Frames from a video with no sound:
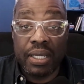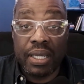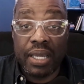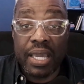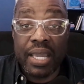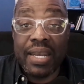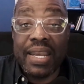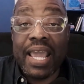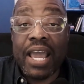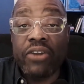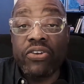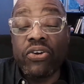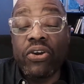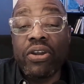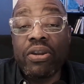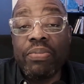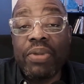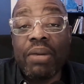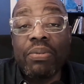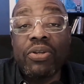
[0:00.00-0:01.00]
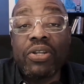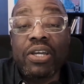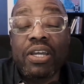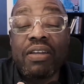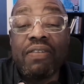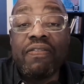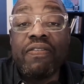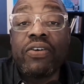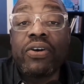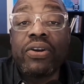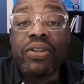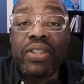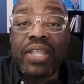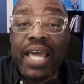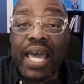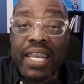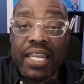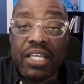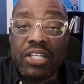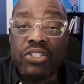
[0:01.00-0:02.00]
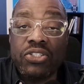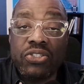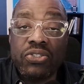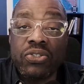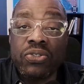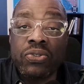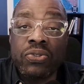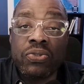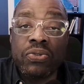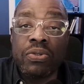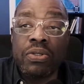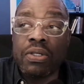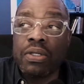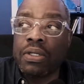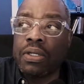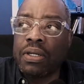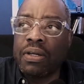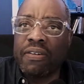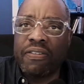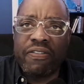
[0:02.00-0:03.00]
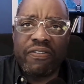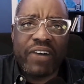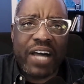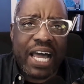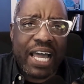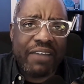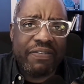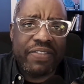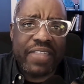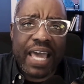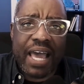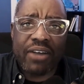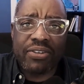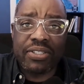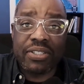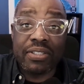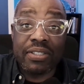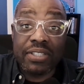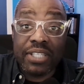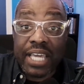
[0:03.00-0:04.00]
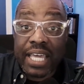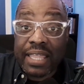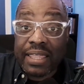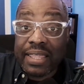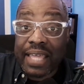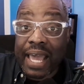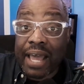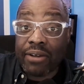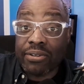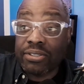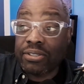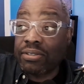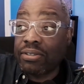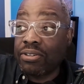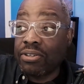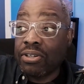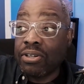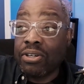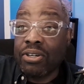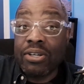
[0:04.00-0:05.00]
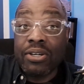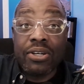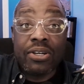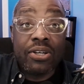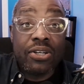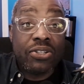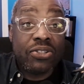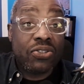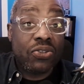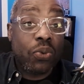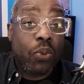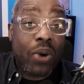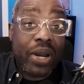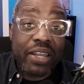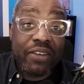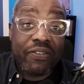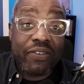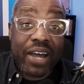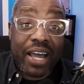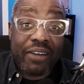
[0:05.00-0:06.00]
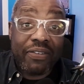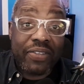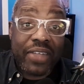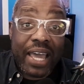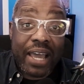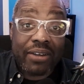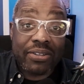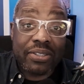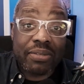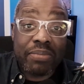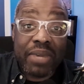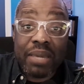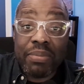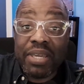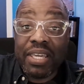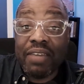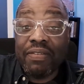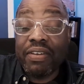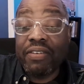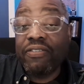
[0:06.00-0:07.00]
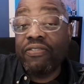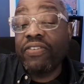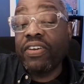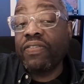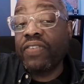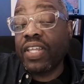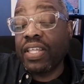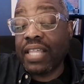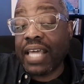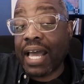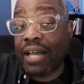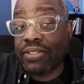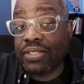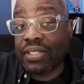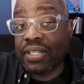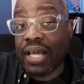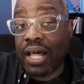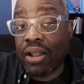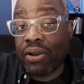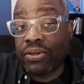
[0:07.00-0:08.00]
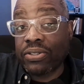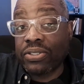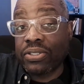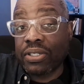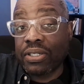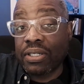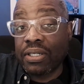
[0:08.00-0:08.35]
And now you're going to be able to convert that into 5,000, 10,000, 25,000, maybe even $50,000